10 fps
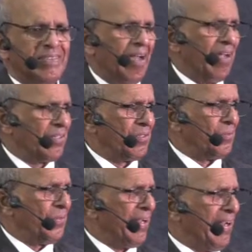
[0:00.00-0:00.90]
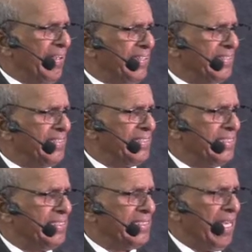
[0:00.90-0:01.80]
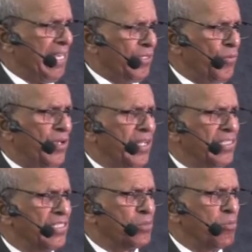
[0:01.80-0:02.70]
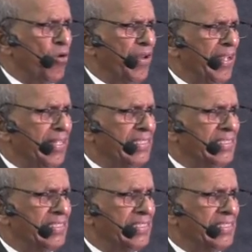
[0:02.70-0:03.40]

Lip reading: Hallelujah. Are you willing this morning?